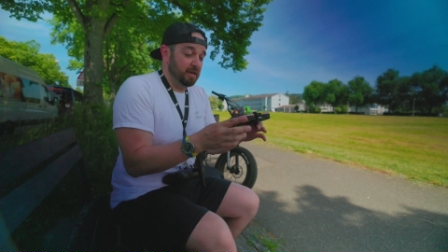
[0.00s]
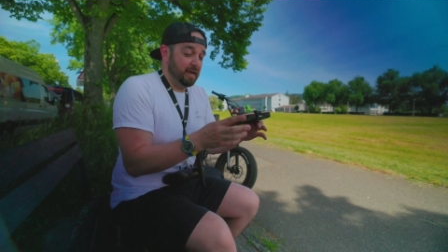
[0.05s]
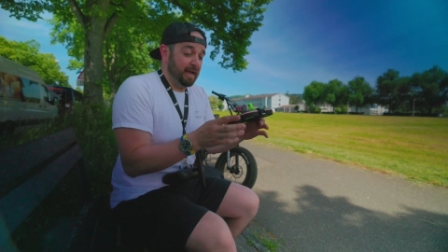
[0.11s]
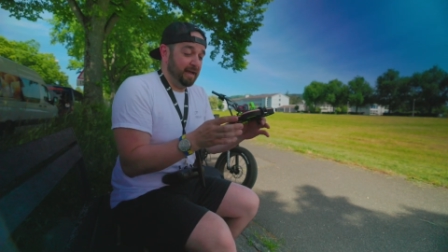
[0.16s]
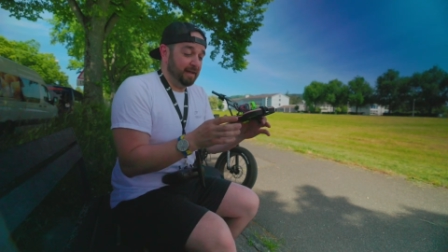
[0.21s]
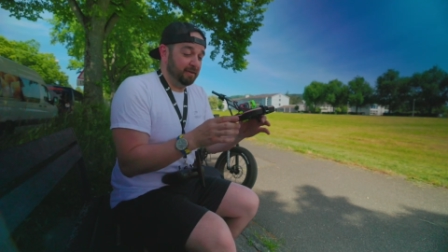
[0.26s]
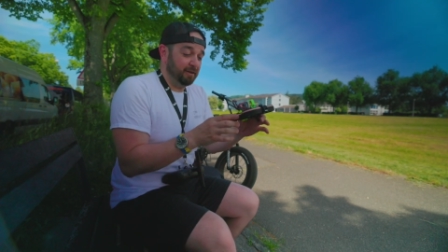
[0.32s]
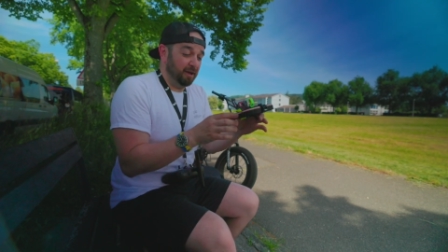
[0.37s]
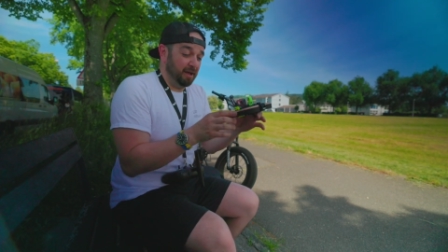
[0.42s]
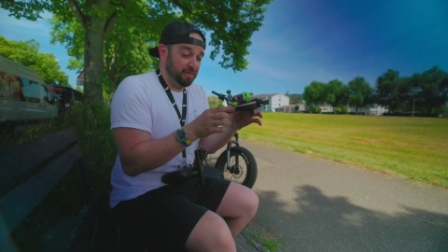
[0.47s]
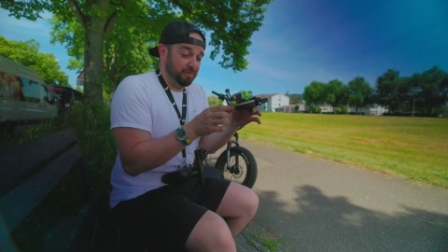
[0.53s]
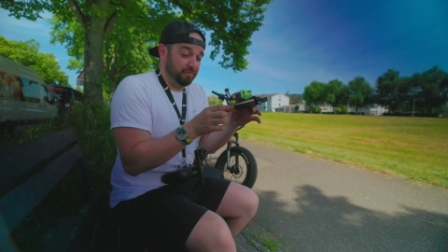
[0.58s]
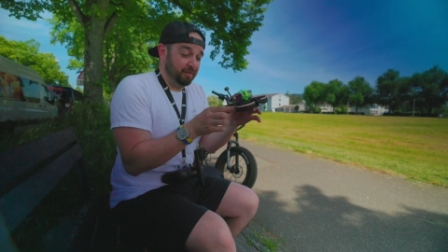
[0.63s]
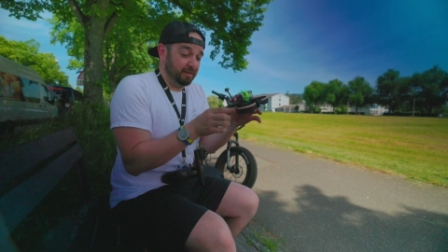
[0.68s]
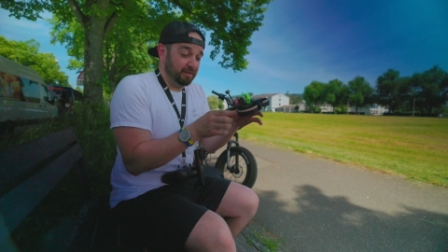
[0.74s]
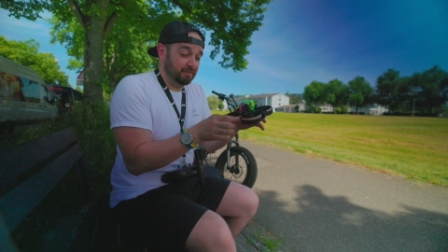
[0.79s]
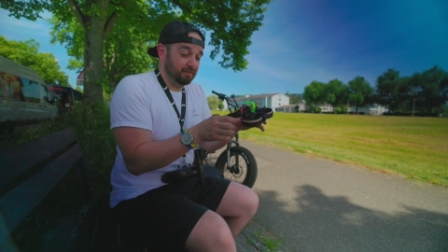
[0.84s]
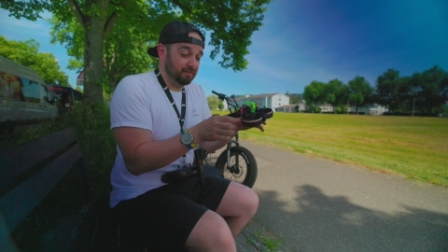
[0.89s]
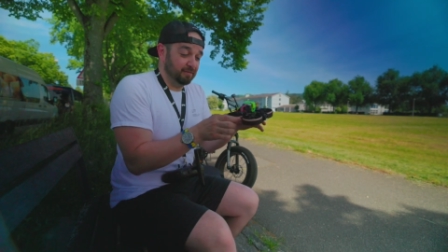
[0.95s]
and I
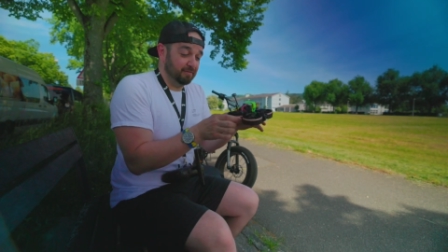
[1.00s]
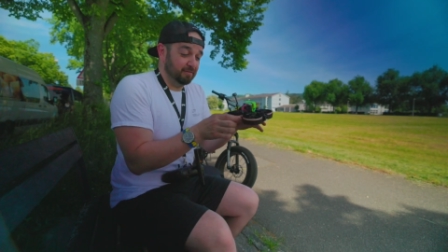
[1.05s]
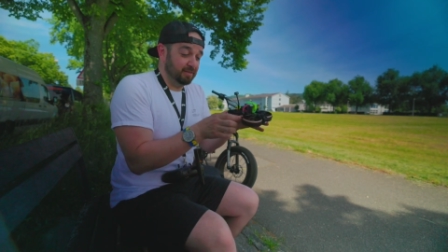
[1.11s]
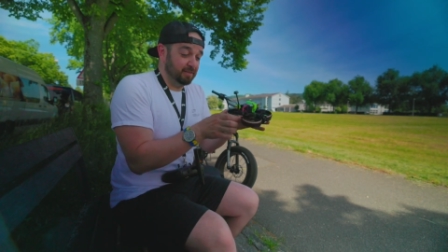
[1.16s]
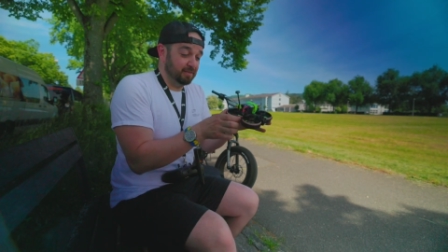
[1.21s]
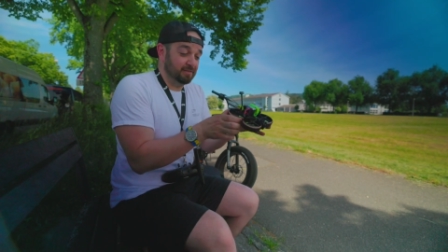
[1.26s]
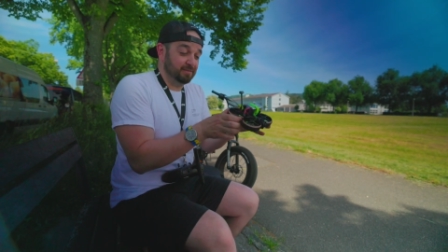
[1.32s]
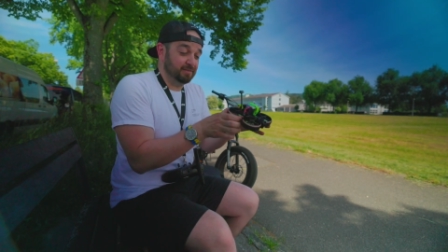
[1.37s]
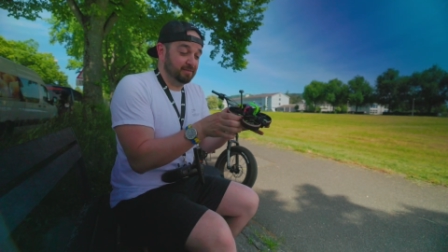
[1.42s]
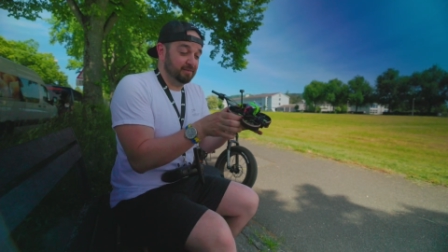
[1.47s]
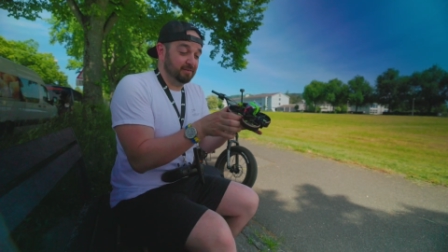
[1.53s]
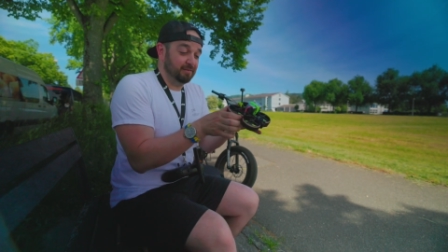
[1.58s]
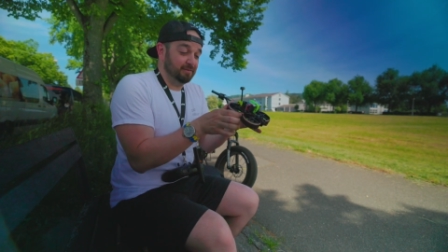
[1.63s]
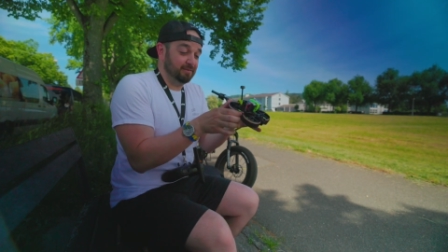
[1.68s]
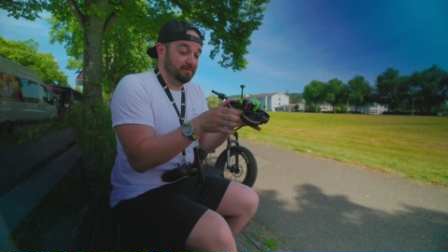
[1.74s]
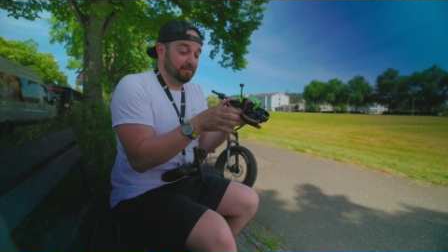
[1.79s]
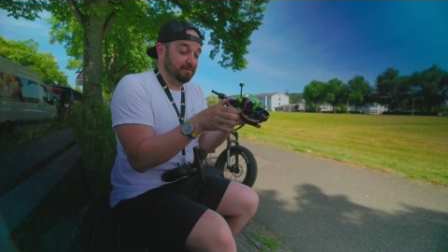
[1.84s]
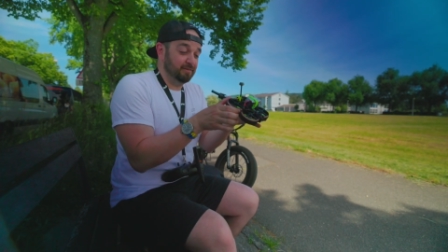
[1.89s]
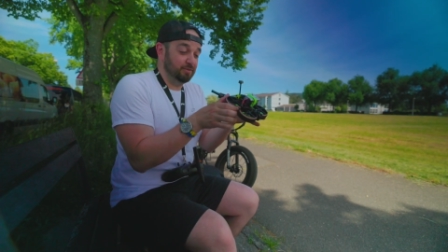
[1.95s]
think that this
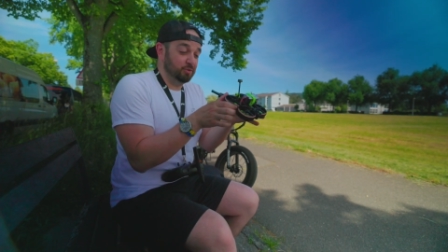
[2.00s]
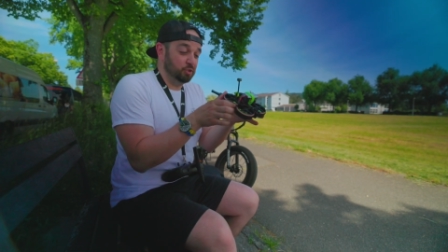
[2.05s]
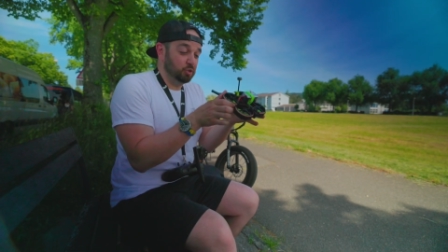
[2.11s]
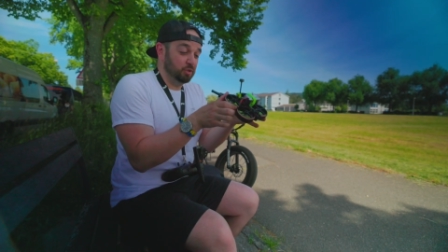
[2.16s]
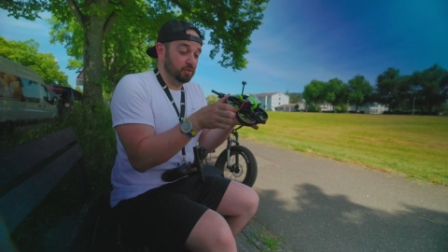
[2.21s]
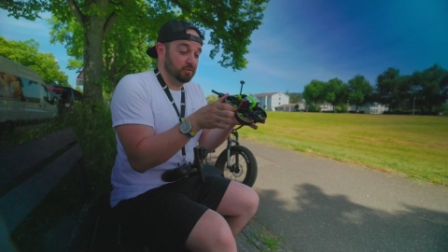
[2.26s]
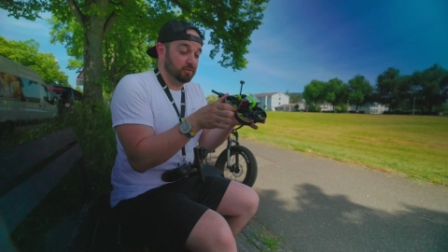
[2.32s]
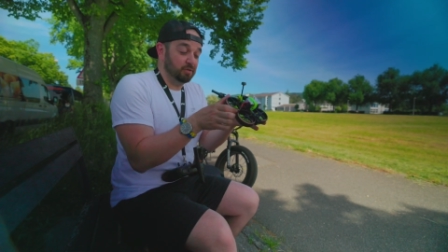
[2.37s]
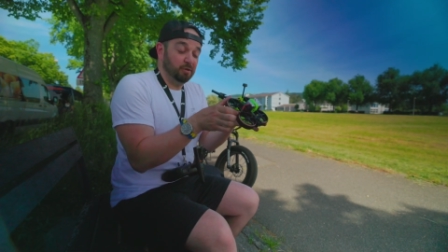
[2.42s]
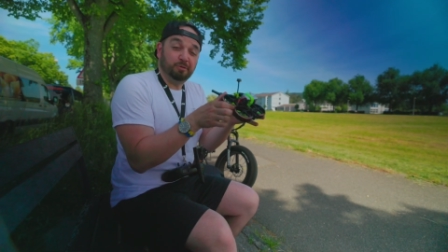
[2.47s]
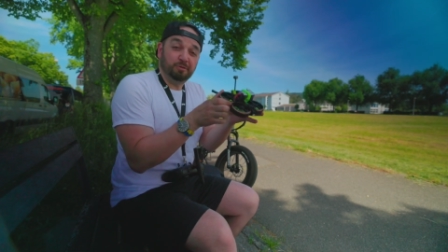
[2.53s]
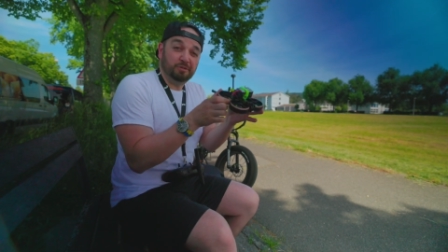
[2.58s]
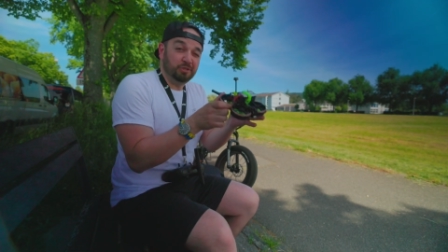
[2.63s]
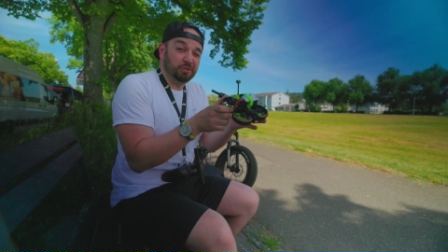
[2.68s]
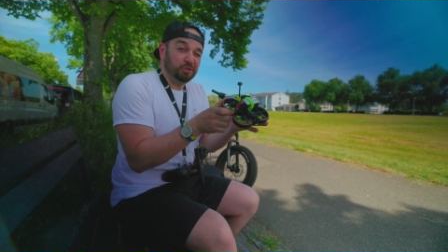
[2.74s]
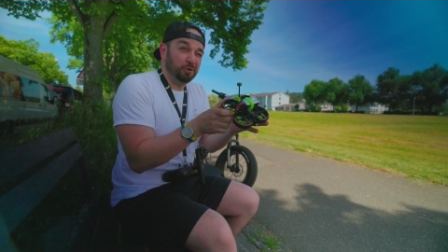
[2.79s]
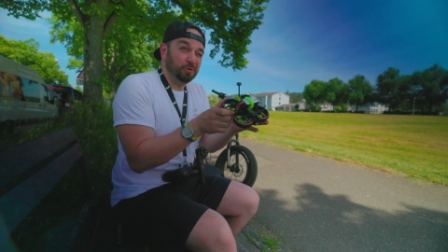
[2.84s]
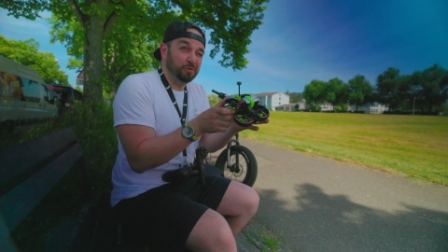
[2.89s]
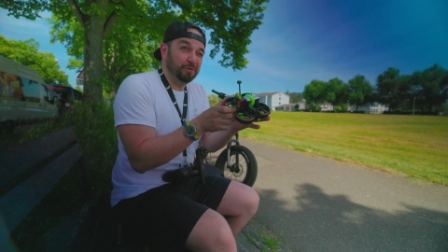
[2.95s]
just goes to
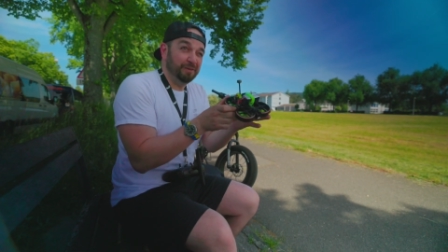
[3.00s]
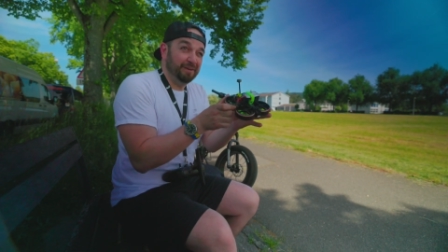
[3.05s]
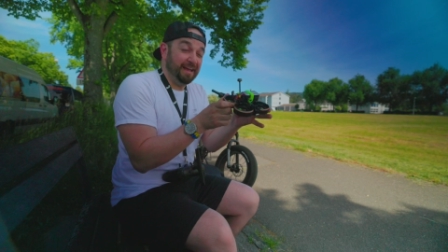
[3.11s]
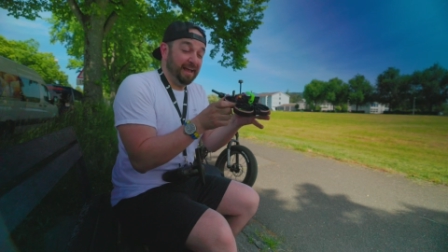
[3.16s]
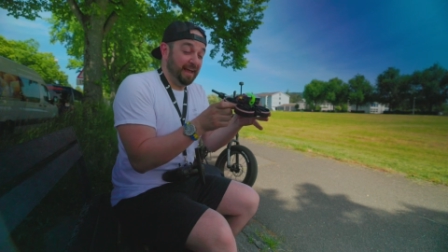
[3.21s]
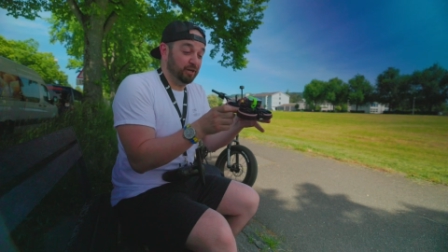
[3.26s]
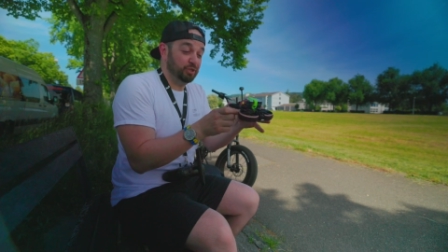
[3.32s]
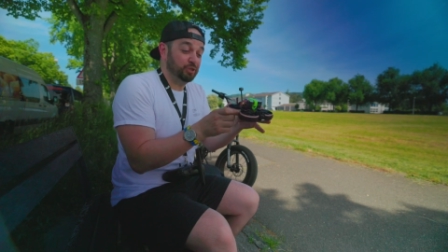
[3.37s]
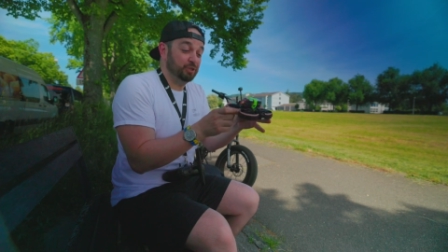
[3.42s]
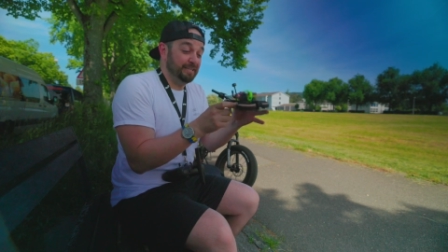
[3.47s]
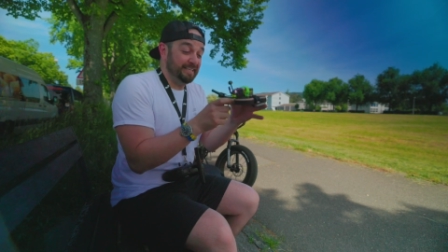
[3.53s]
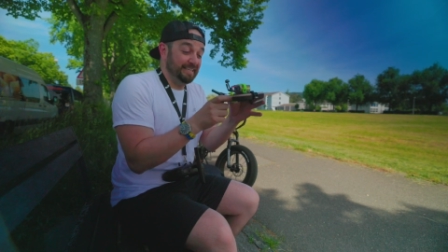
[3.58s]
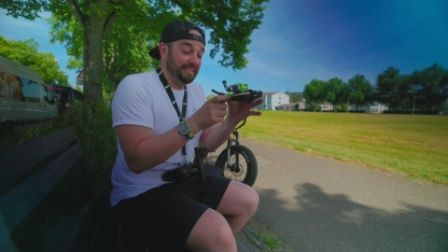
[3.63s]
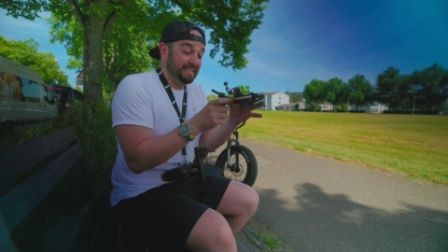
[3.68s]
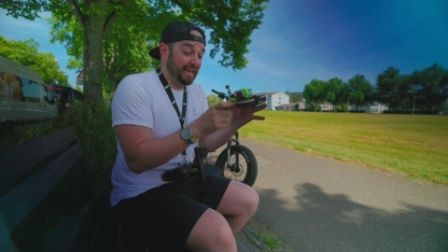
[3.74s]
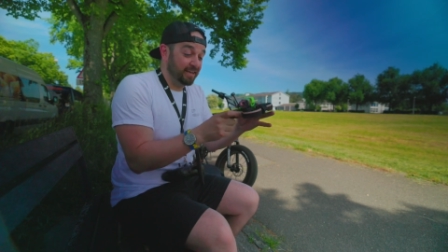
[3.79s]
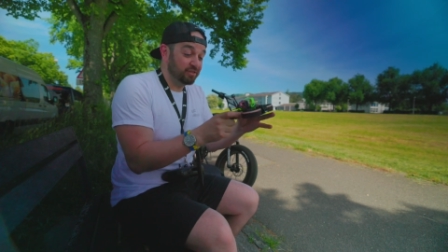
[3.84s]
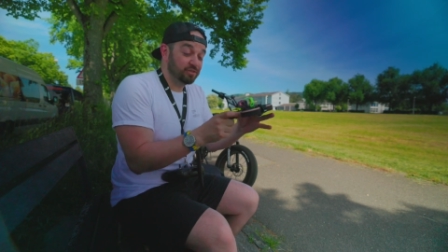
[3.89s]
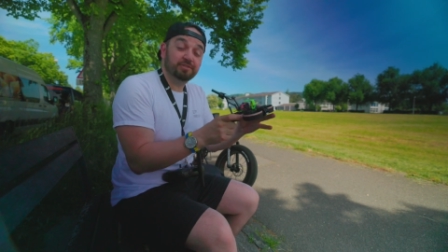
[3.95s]
show that actually
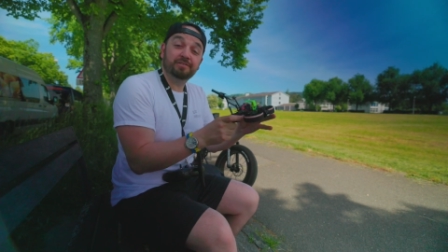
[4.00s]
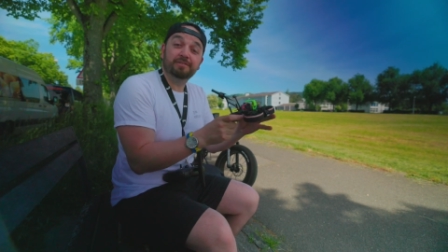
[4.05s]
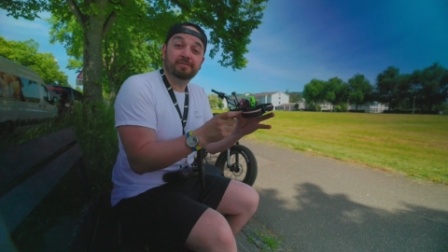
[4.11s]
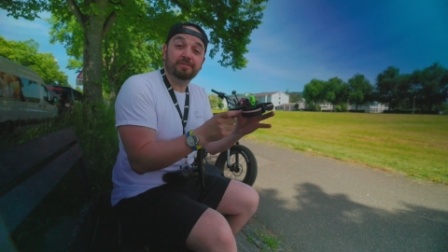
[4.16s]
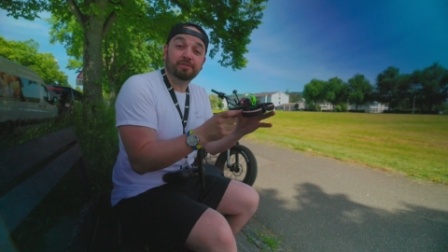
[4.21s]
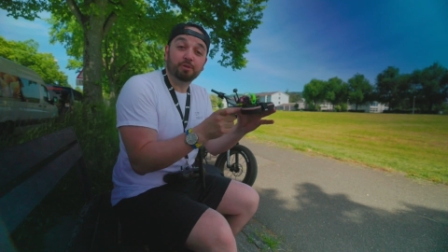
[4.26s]
yes,